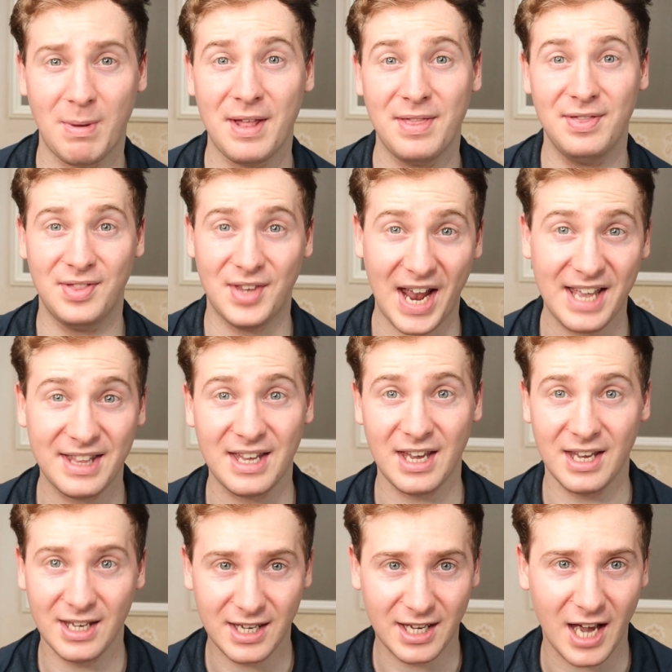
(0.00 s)
but then
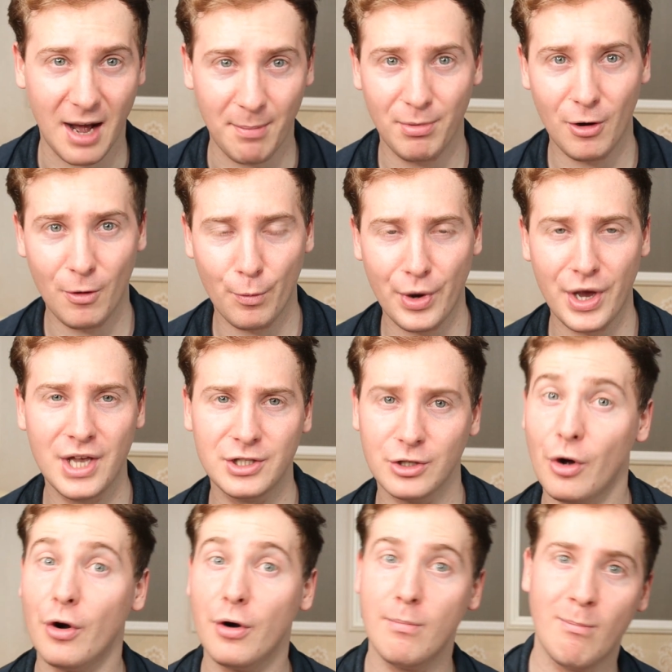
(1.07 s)
in a couple of weeks
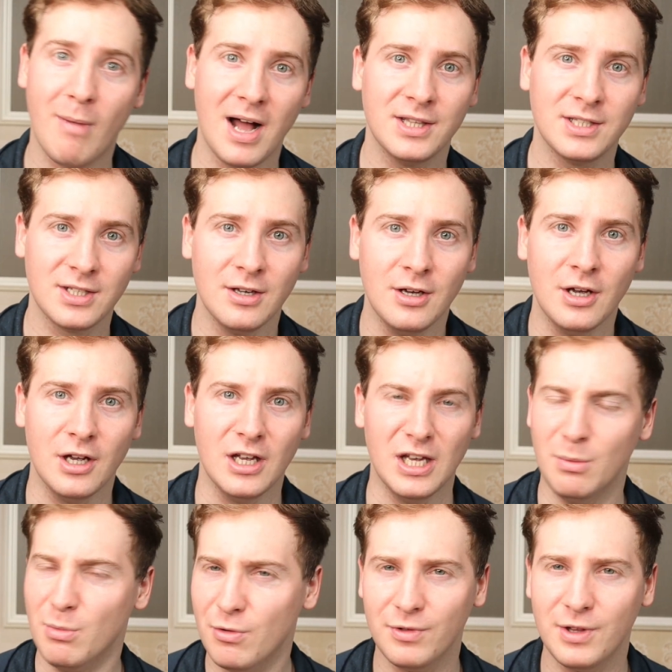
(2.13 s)
or months
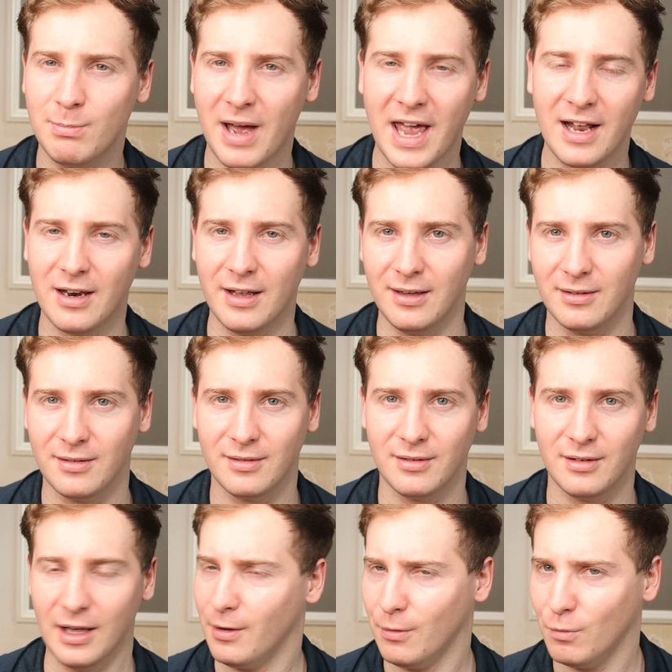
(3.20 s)
remove the backlink.
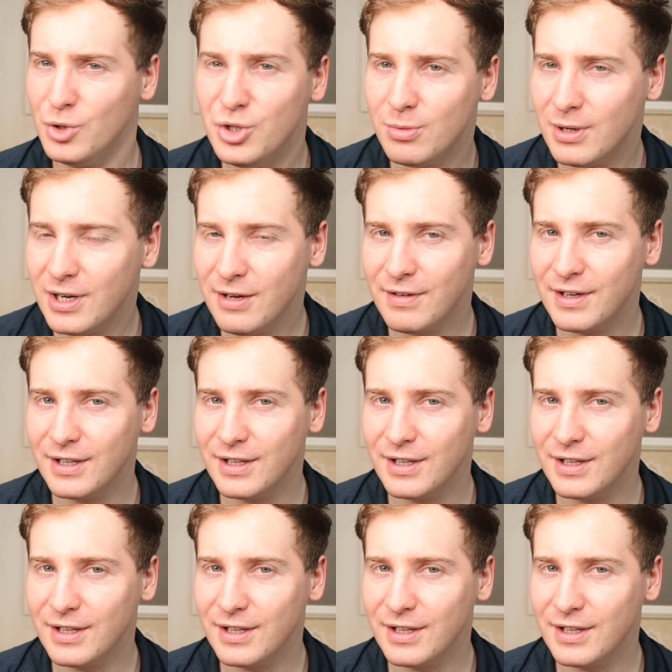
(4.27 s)
Like, would you believe